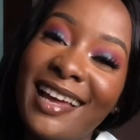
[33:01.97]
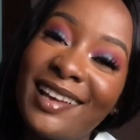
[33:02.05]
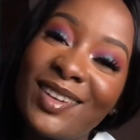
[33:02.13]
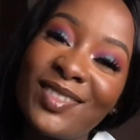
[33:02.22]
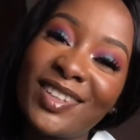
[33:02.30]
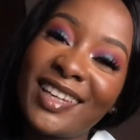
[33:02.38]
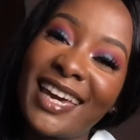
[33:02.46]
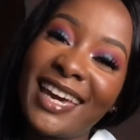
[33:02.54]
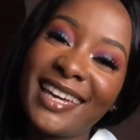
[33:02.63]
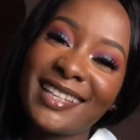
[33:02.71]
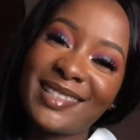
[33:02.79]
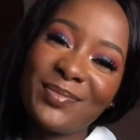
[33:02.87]
I love you
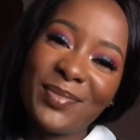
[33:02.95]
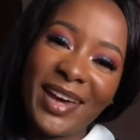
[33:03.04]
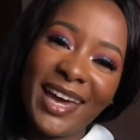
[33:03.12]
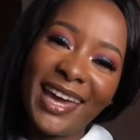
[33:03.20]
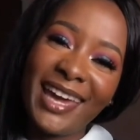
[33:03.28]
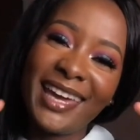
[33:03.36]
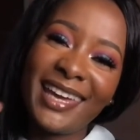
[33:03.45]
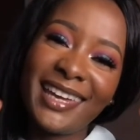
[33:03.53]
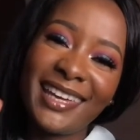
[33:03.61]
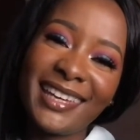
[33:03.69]
guys. Bye.